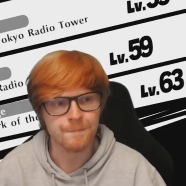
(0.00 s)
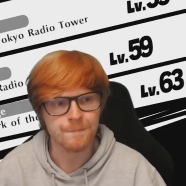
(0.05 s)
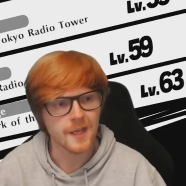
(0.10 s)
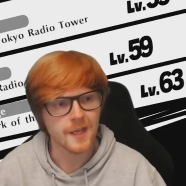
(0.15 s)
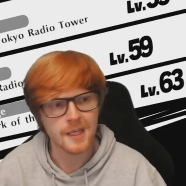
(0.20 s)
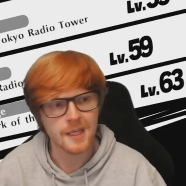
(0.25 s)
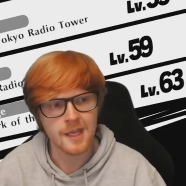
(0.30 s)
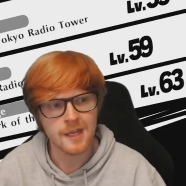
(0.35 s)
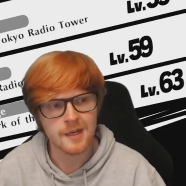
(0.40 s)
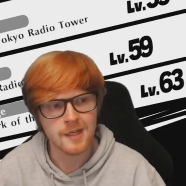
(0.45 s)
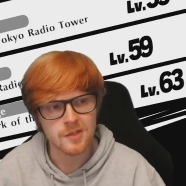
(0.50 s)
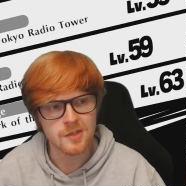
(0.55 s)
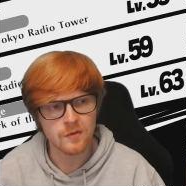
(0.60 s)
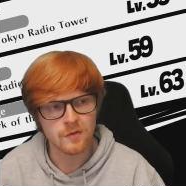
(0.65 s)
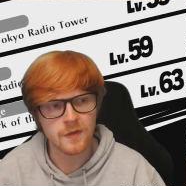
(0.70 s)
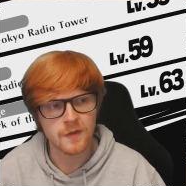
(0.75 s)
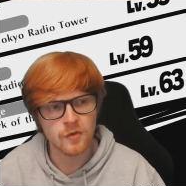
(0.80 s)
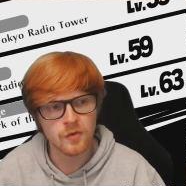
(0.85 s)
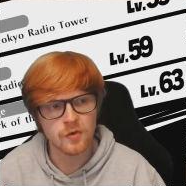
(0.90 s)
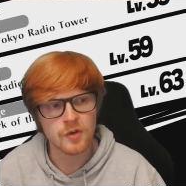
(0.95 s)
Again, it's
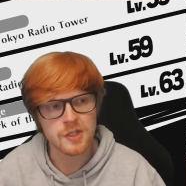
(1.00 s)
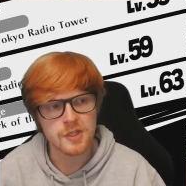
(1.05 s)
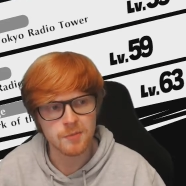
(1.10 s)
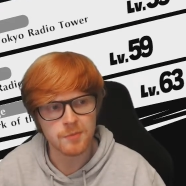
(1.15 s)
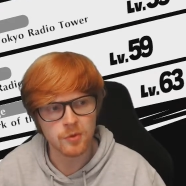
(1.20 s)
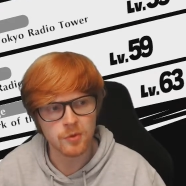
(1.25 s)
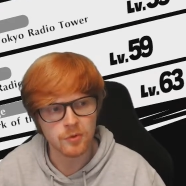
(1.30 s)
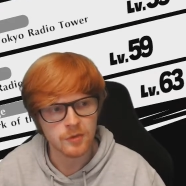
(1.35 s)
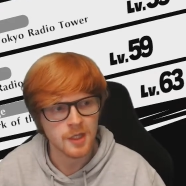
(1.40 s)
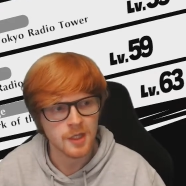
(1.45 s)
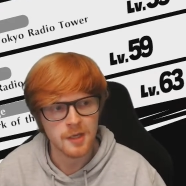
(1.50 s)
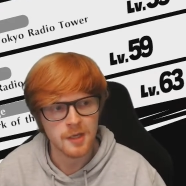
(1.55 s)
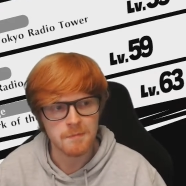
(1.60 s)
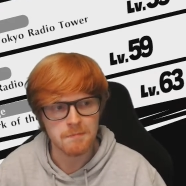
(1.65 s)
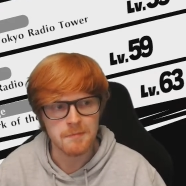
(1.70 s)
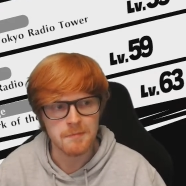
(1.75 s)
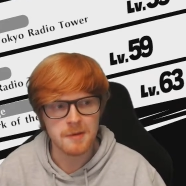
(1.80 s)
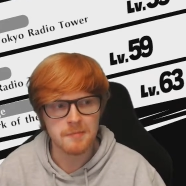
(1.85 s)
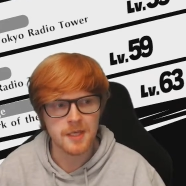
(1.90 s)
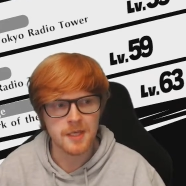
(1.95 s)
only noticeable
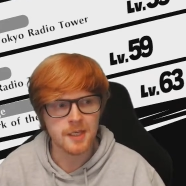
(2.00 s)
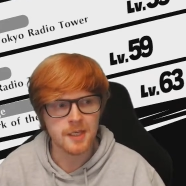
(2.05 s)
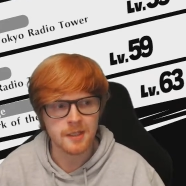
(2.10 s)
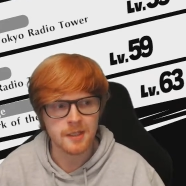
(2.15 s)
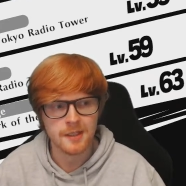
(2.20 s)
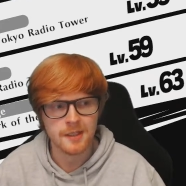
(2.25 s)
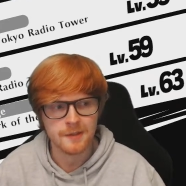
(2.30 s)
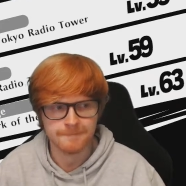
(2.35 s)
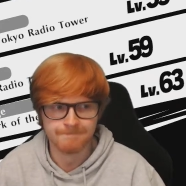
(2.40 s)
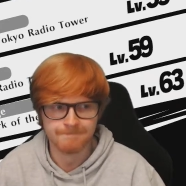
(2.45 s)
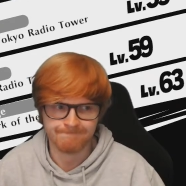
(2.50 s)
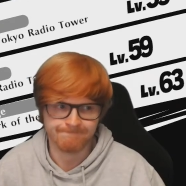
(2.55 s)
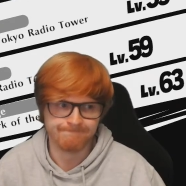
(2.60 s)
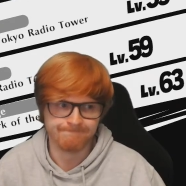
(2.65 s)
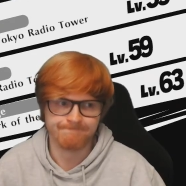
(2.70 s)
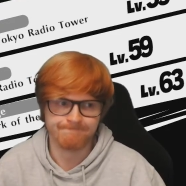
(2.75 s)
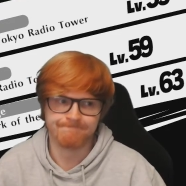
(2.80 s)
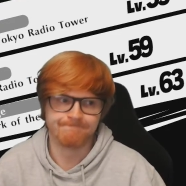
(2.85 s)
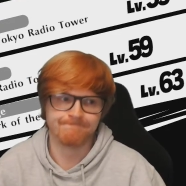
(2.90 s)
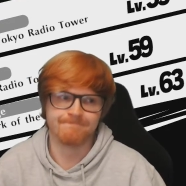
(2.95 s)
maybe
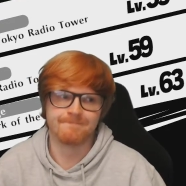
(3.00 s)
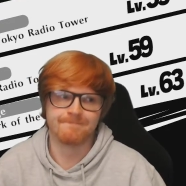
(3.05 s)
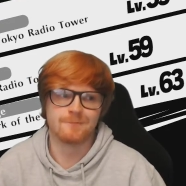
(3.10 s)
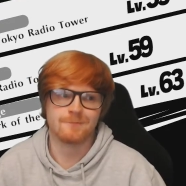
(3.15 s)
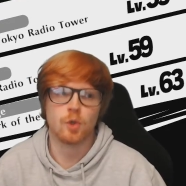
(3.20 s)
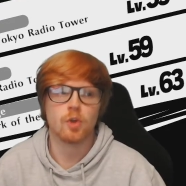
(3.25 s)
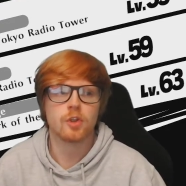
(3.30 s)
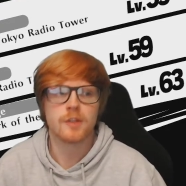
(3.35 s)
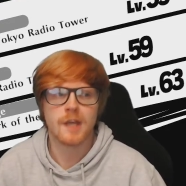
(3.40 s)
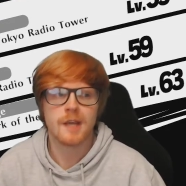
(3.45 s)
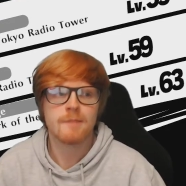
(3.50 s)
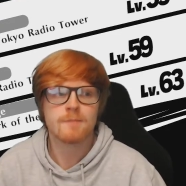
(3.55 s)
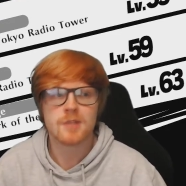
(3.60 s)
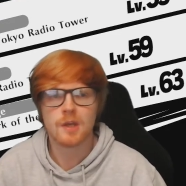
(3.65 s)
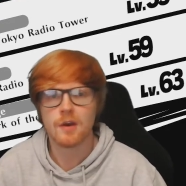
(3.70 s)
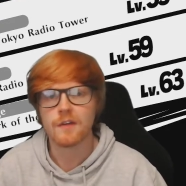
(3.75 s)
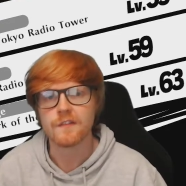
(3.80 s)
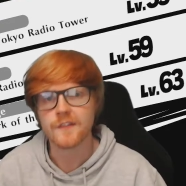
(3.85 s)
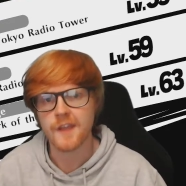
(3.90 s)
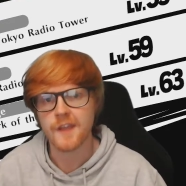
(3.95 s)
2 times
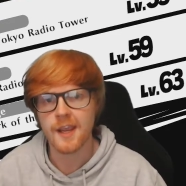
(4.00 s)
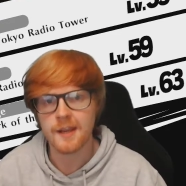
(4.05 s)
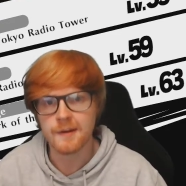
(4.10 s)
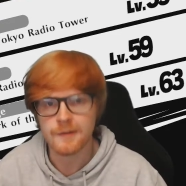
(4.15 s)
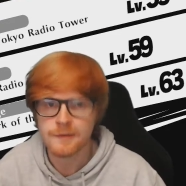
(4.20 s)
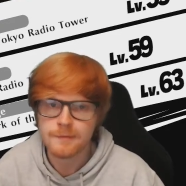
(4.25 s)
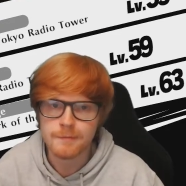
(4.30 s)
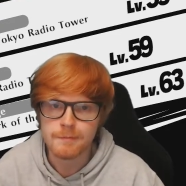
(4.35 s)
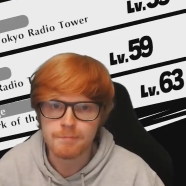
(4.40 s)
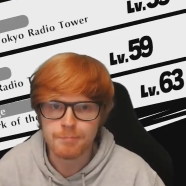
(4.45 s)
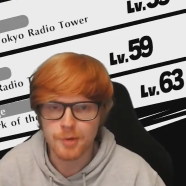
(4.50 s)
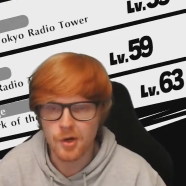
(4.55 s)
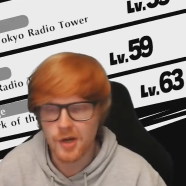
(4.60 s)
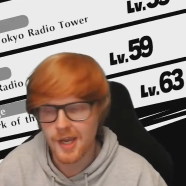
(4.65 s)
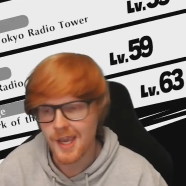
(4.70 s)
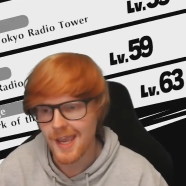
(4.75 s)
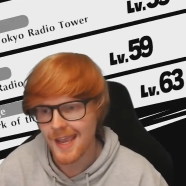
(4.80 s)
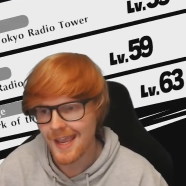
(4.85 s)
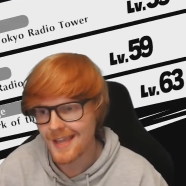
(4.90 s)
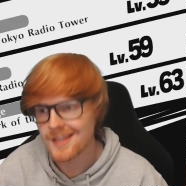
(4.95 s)
out of 10,
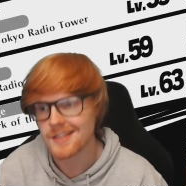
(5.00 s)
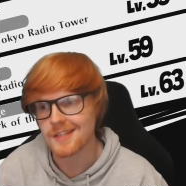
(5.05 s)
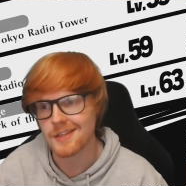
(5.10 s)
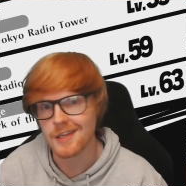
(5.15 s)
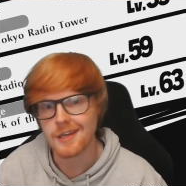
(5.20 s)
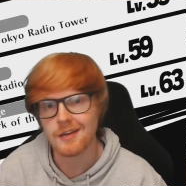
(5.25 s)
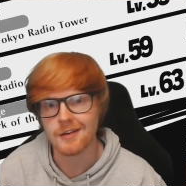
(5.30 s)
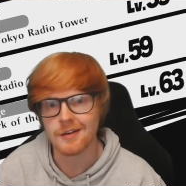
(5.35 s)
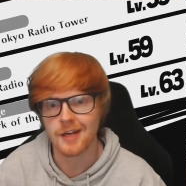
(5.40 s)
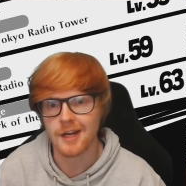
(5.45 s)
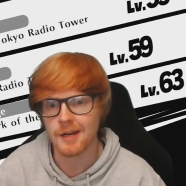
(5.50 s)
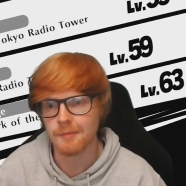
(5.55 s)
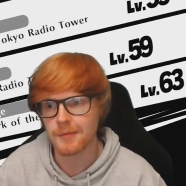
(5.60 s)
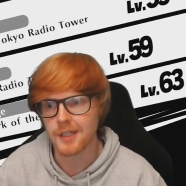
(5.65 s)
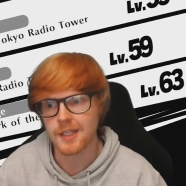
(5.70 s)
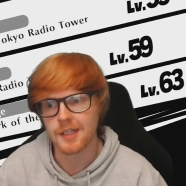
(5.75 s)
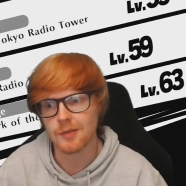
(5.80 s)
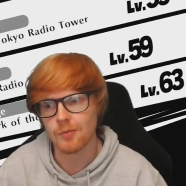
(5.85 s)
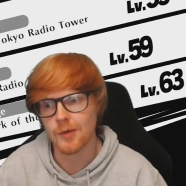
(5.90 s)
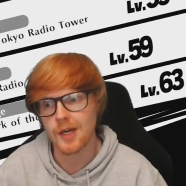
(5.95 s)
but it is there, and I'm
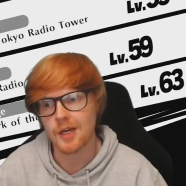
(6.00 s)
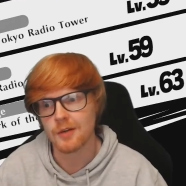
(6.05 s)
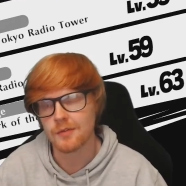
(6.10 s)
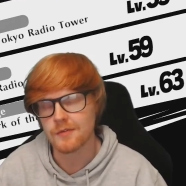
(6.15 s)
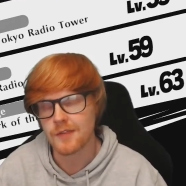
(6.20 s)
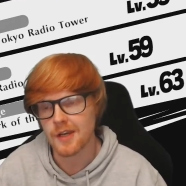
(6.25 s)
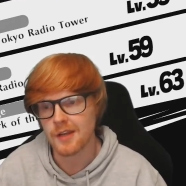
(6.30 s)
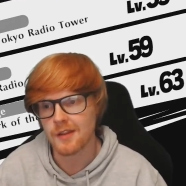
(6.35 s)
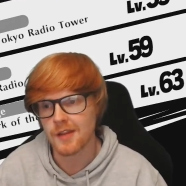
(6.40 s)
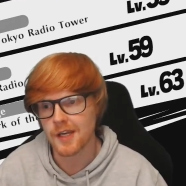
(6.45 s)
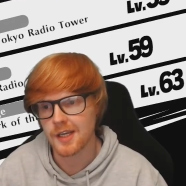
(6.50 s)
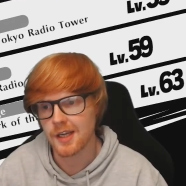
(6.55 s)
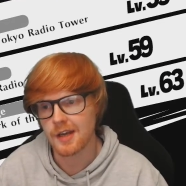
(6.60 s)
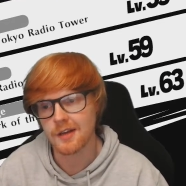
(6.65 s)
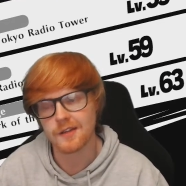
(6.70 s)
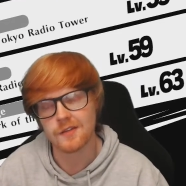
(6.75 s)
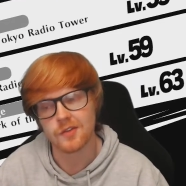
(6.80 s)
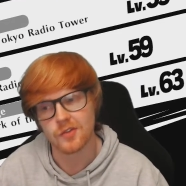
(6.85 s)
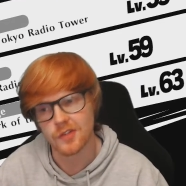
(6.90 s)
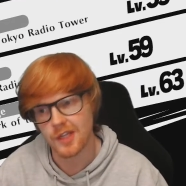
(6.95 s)
like, wow, that
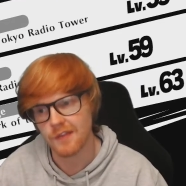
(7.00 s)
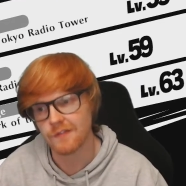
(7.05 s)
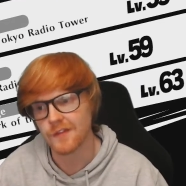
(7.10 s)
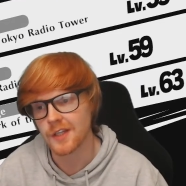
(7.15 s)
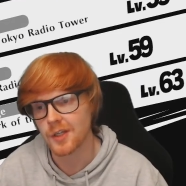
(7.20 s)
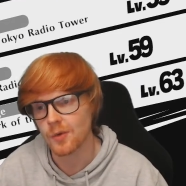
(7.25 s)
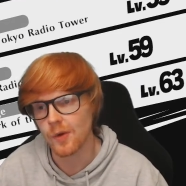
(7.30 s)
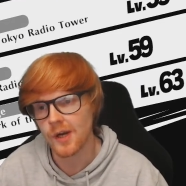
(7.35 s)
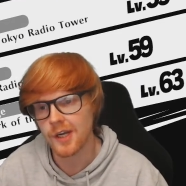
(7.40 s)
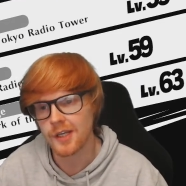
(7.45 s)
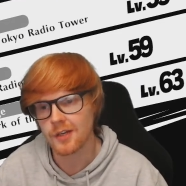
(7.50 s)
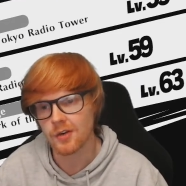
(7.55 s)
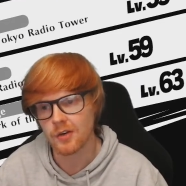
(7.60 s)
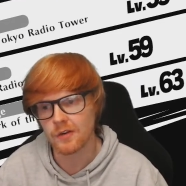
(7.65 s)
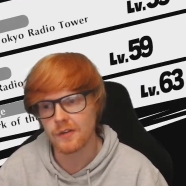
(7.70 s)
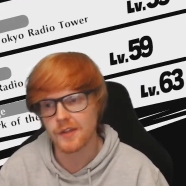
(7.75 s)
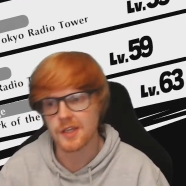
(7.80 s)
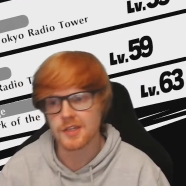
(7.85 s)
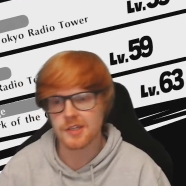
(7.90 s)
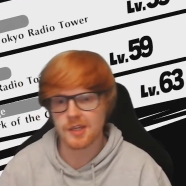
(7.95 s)
character's definitely quiet, or
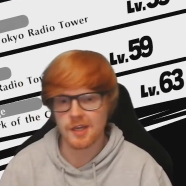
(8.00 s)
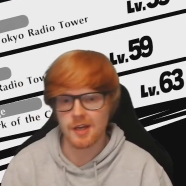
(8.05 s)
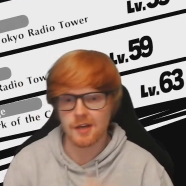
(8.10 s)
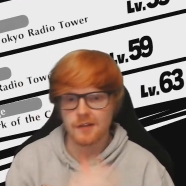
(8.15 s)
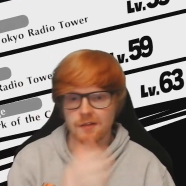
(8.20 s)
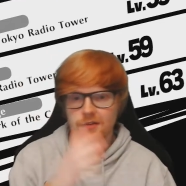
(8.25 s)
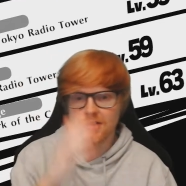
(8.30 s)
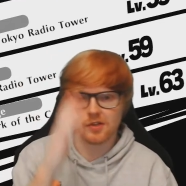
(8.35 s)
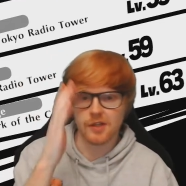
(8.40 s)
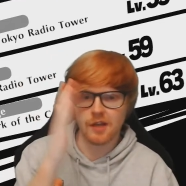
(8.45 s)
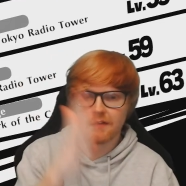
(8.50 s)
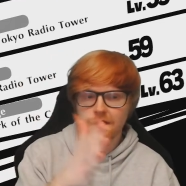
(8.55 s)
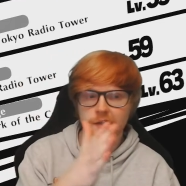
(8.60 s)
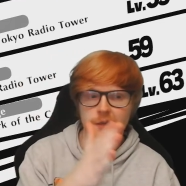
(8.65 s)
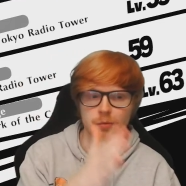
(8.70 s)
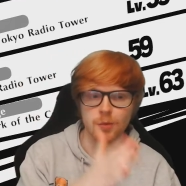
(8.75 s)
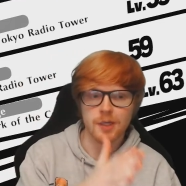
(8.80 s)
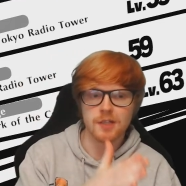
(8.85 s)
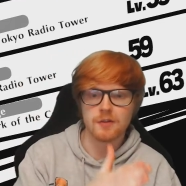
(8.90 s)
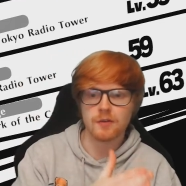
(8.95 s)
this character's definitely
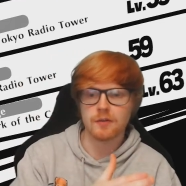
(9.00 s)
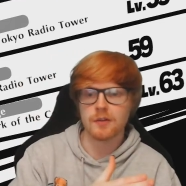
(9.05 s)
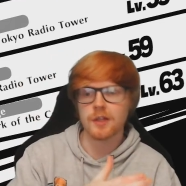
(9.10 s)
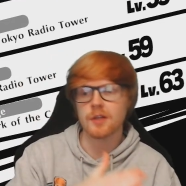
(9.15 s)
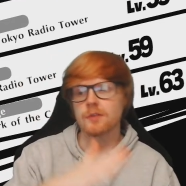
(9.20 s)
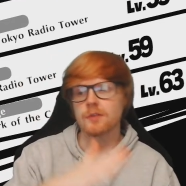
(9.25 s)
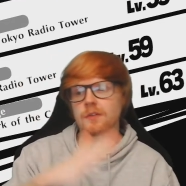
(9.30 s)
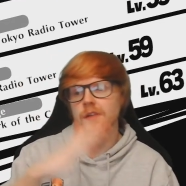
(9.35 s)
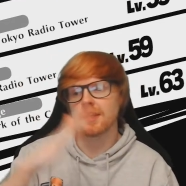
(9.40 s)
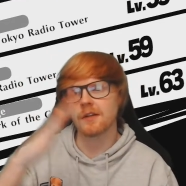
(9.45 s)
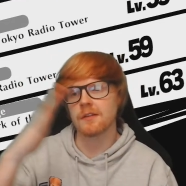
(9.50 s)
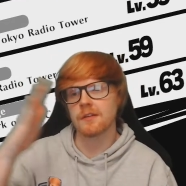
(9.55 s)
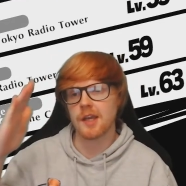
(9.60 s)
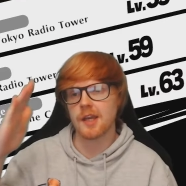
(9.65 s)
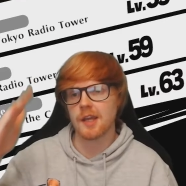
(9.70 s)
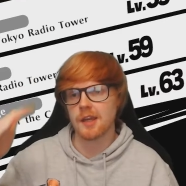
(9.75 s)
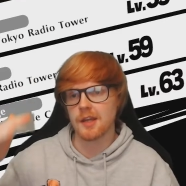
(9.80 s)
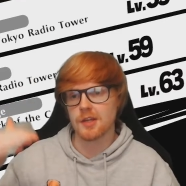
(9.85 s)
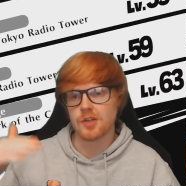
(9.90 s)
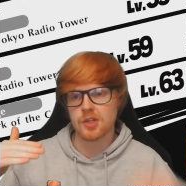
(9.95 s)
way too loud, and
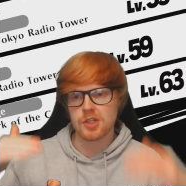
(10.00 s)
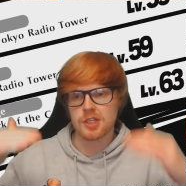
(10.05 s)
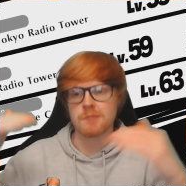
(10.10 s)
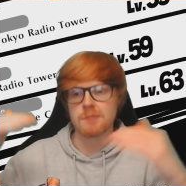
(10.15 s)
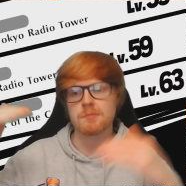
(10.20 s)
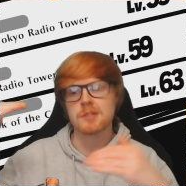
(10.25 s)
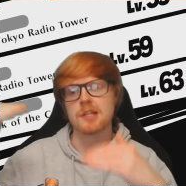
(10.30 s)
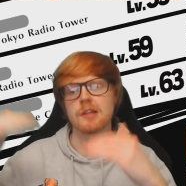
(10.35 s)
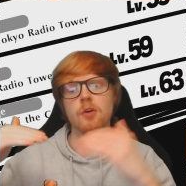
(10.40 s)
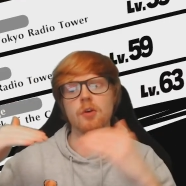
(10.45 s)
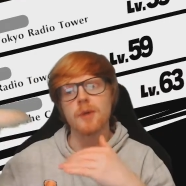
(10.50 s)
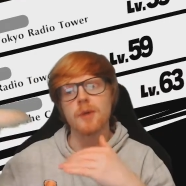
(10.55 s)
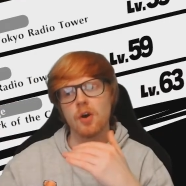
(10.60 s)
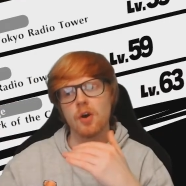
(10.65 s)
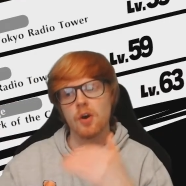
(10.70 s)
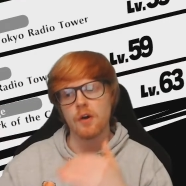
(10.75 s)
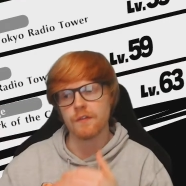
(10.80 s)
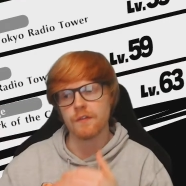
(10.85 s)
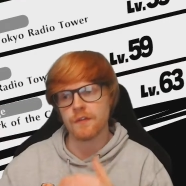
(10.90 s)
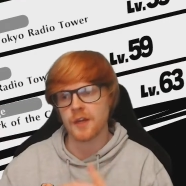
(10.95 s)
it just seems a little bit
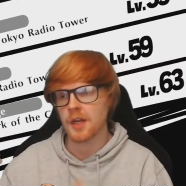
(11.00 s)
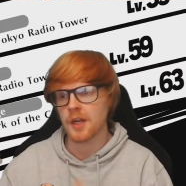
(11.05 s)
off.